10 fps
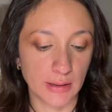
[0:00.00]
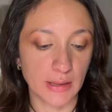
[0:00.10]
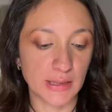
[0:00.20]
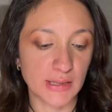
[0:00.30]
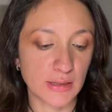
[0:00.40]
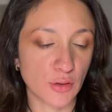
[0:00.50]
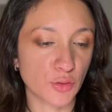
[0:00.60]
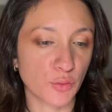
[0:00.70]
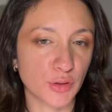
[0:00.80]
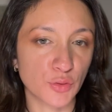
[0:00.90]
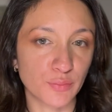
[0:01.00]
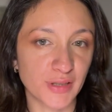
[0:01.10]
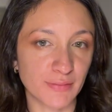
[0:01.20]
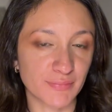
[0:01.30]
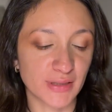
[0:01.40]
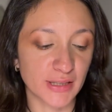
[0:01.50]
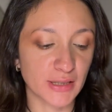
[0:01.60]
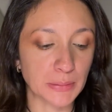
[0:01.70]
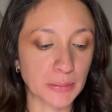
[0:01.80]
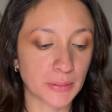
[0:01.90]
This is not going to be like
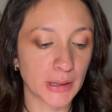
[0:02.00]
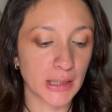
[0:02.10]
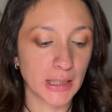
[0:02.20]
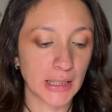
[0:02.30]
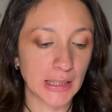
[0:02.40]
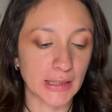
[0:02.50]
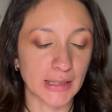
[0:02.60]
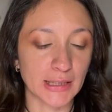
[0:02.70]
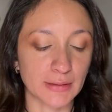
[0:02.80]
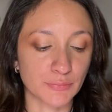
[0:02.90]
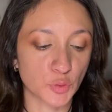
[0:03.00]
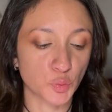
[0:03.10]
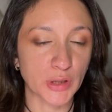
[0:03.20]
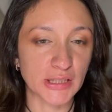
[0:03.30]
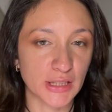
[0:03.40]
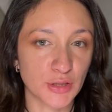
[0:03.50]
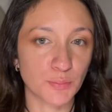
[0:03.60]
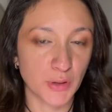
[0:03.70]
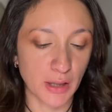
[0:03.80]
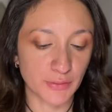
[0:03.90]
a reddish
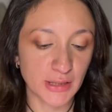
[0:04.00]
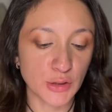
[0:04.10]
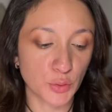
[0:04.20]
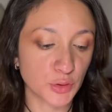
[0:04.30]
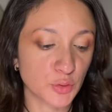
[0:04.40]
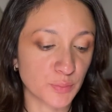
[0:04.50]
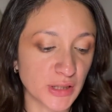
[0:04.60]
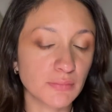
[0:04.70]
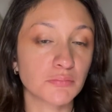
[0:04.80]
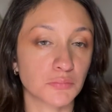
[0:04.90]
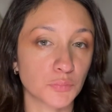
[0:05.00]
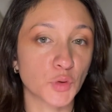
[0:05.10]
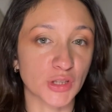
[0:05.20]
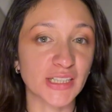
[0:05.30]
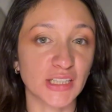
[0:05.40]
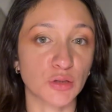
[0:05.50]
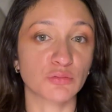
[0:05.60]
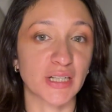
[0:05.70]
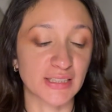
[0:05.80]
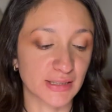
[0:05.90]
brown. It's going to be more like a
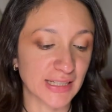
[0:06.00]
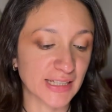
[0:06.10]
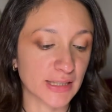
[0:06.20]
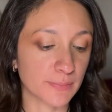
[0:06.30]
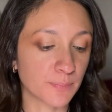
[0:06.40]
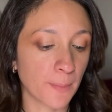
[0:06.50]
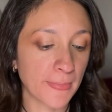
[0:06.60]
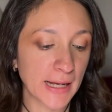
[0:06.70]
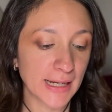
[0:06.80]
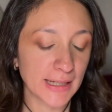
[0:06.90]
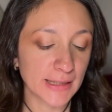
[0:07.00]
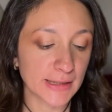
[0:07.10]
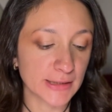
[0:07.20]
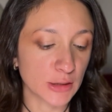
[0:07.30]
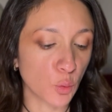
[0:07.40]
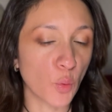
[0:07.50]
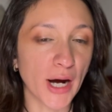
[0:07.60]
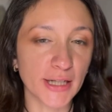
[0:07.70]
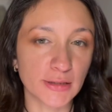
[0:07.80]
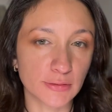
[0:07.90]
red, like a
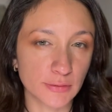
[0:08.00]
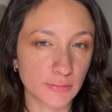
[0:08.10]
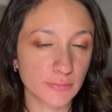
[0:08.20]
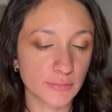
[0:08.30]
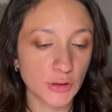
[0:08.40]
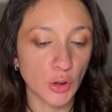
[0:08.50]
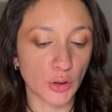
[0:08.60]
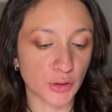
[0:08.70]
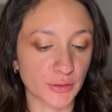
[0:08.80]
wine color.